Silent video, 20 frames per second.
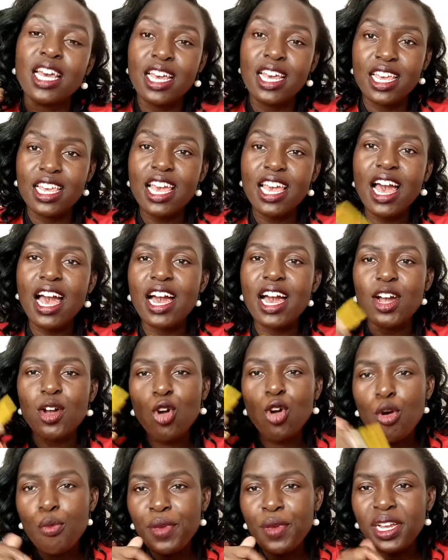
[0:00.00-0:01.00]
Yeah,
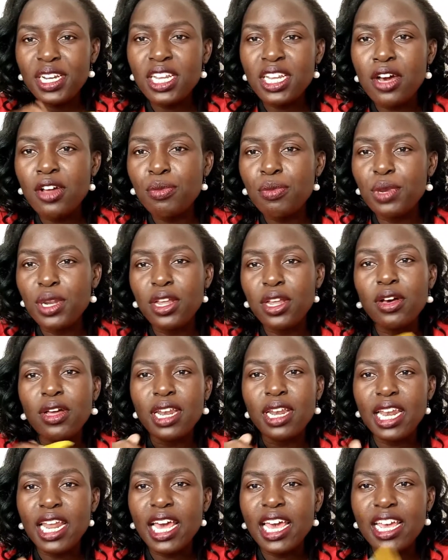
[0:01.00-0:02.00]
comment down below,
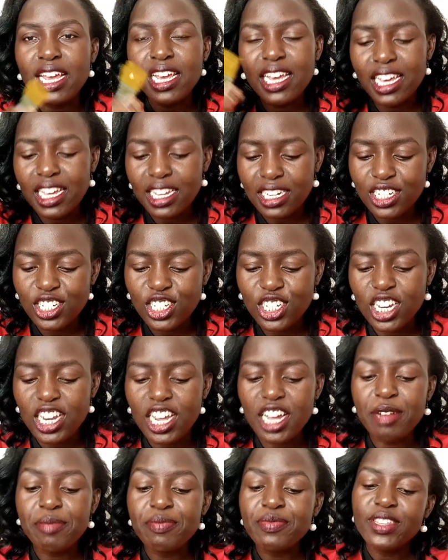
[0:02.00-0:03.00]
like and
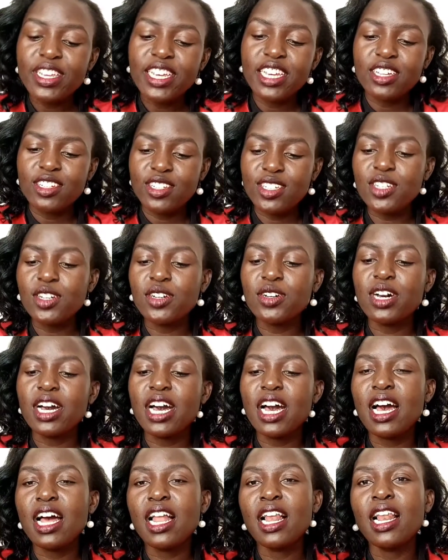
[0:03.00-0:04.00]
share. So
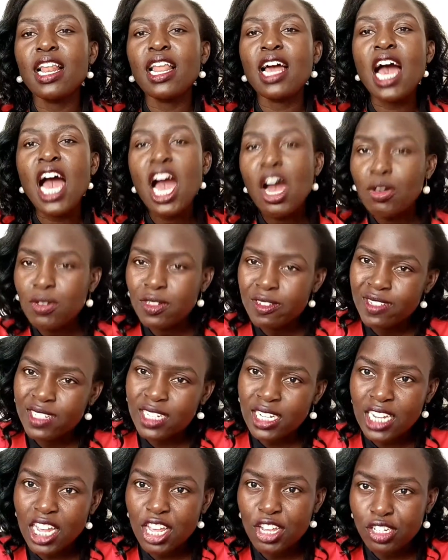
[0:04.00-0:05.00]
how to
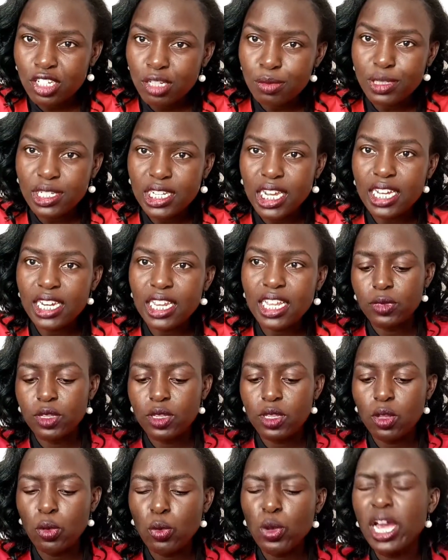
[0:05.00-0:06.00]
start a YouTube channel?
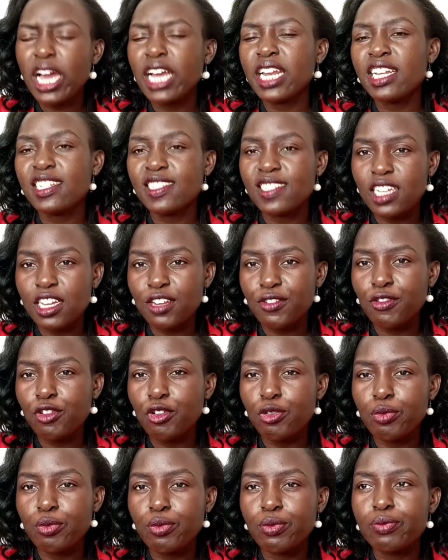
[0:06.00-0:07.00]
Where can I start
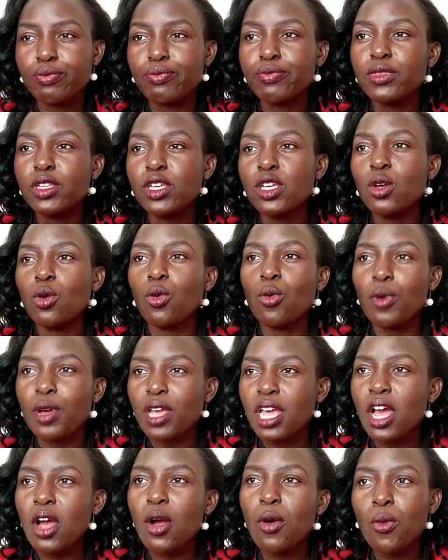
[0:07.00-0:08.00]
from?
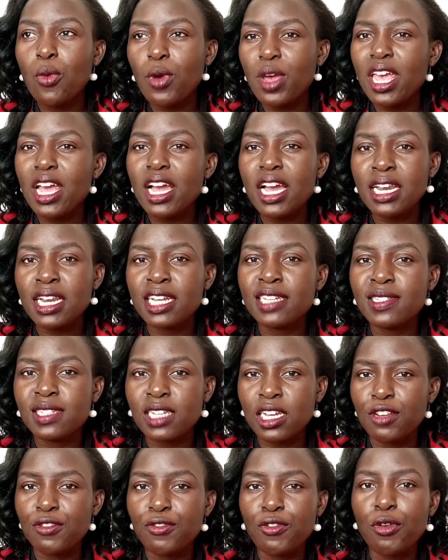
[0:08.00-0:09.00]
Where can I
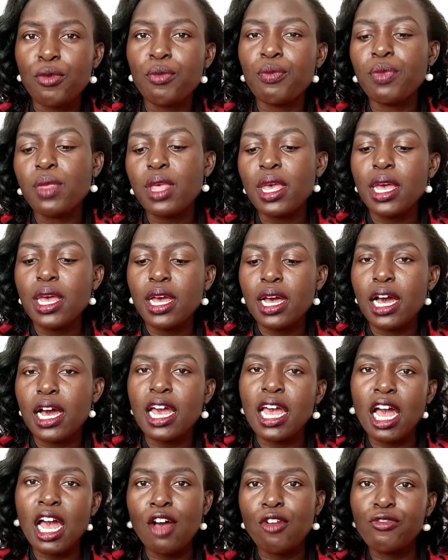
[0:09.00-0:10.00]
start from? I
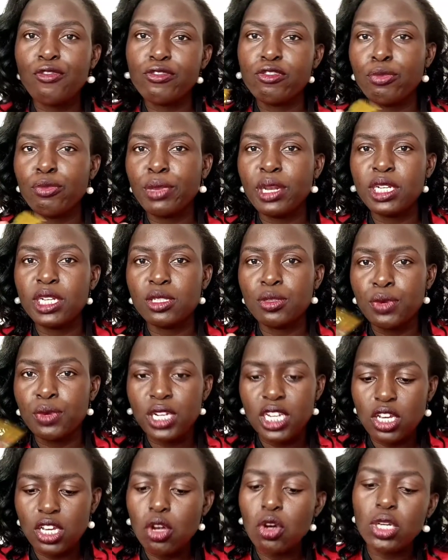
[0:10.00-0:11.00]
have 2 minutes
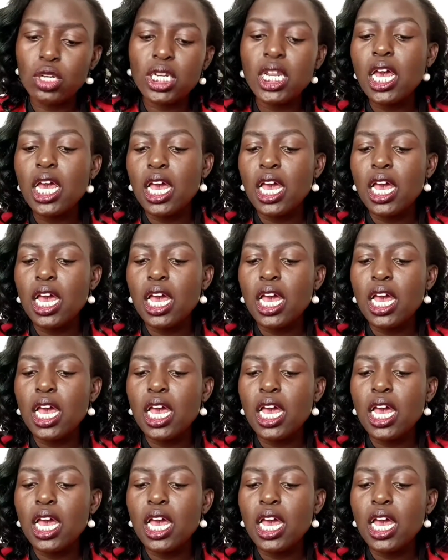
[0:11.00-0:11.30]
already gone.